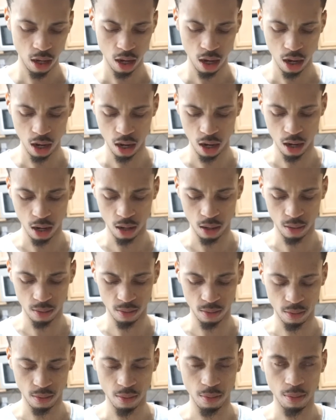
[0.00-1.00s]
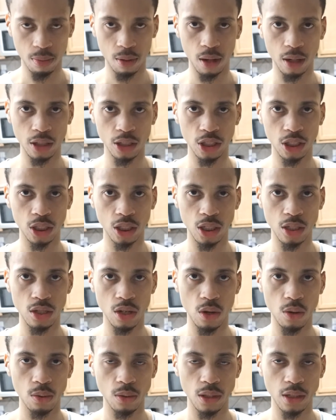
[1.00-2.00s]
um, but she's
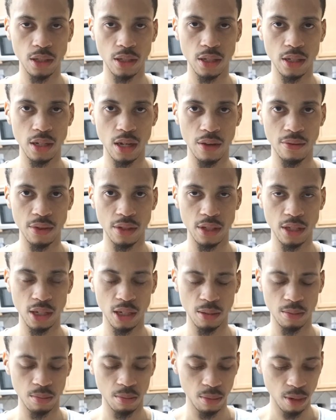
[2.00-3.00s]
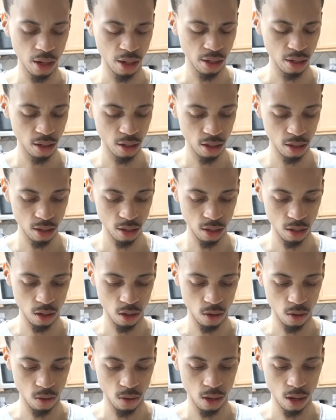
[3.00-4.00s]
only 17 months.
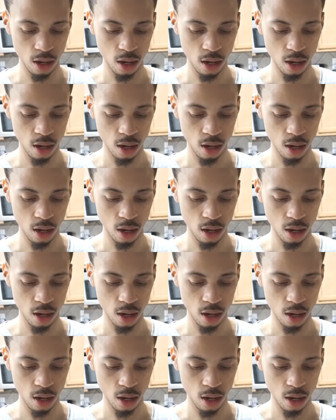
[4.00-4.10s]
So,